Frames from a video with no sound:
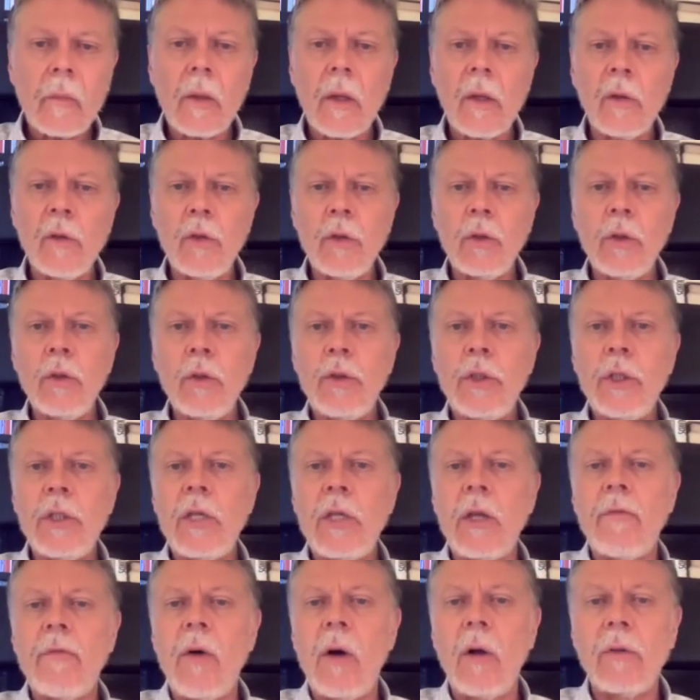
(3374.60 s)
solutions
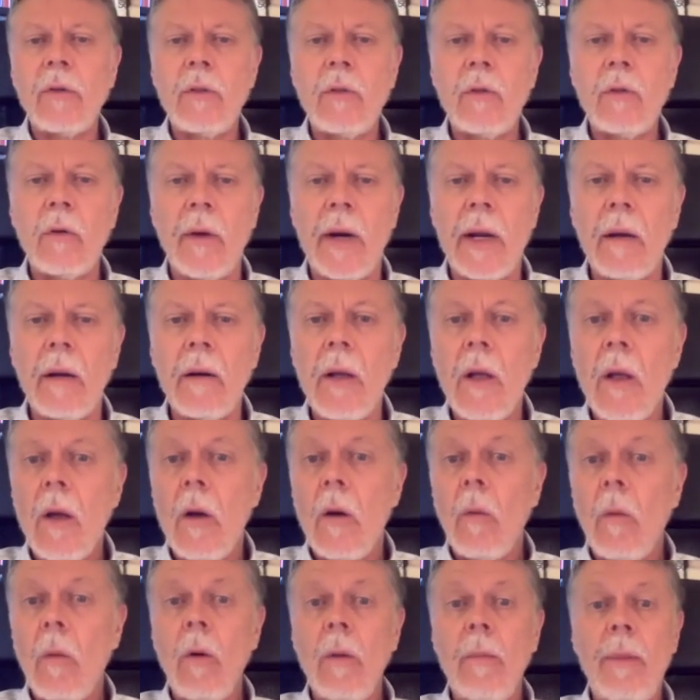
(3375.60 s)
that fall to the ground
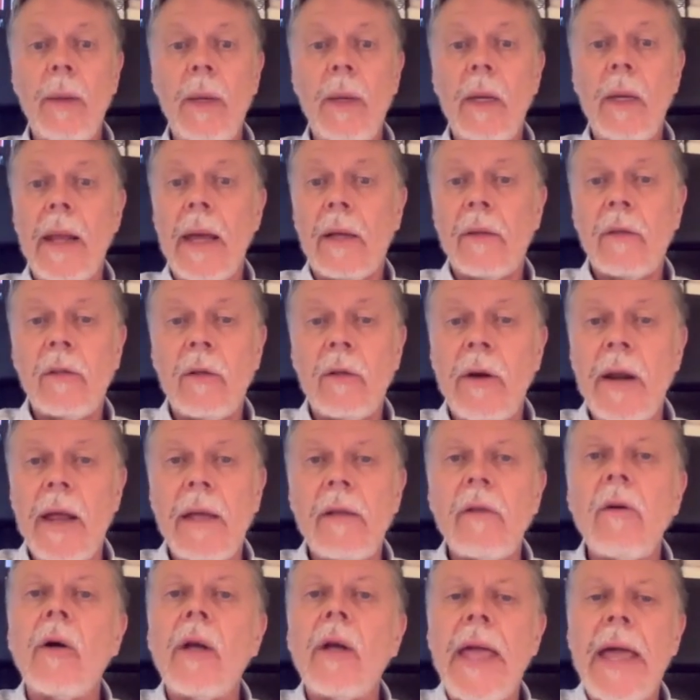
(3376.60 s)
would be an
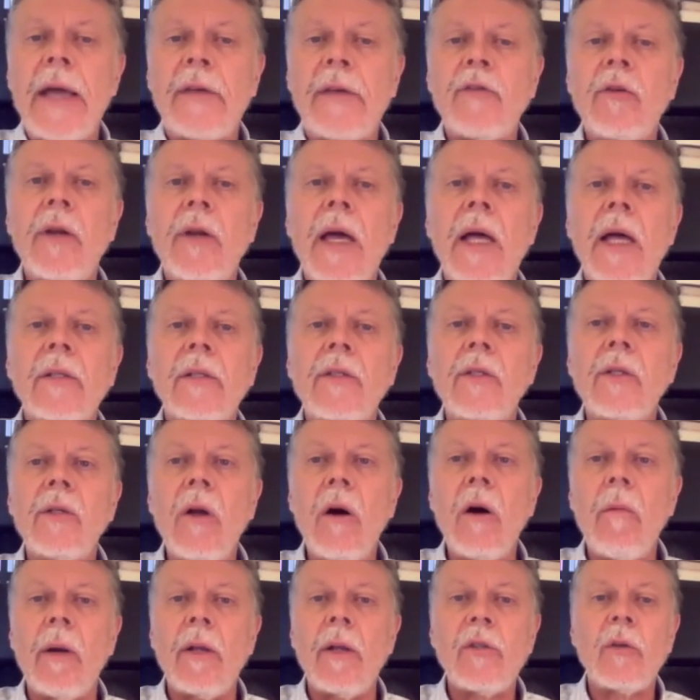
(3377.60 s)
externality or
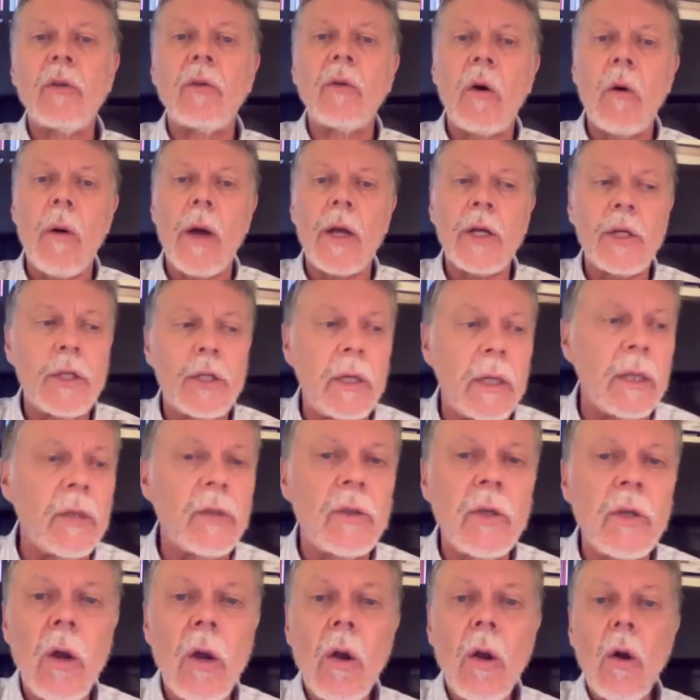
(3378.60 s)
no one. And so the question is,